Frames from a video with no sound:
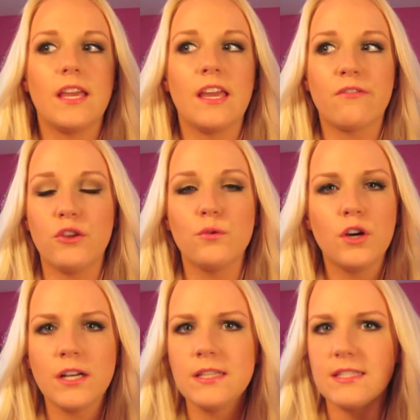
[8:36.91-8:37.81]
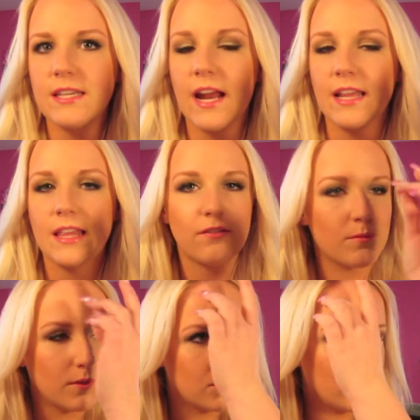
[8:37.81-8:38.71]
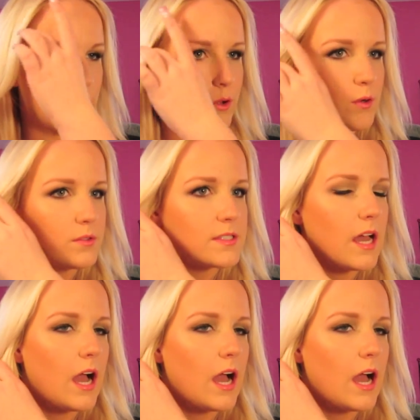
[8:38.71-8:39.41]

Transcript: If you couldn't see anything from those photos,